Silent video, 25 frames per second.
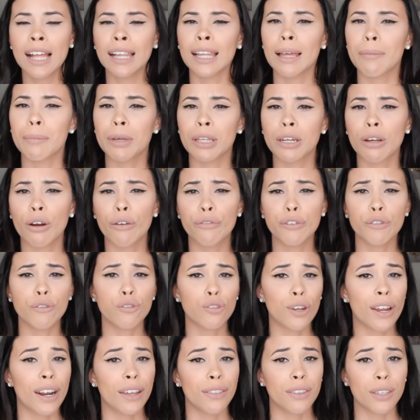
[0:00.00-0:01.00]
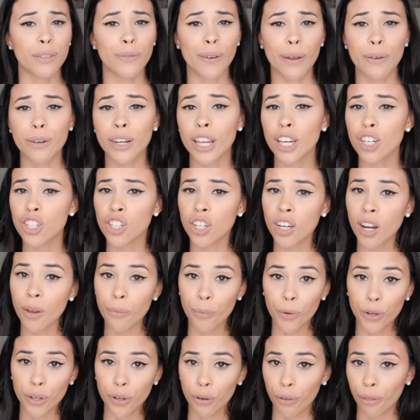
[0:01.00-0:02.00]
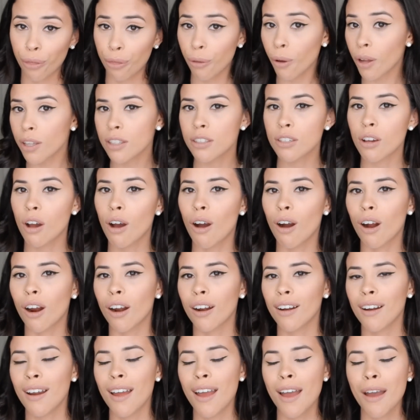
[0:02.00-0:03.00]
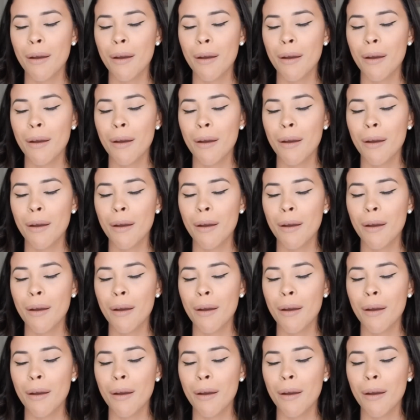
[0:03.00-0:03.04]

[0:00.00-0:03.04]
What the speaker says: Let me know if you've tried out this foundation and what your thoughts are.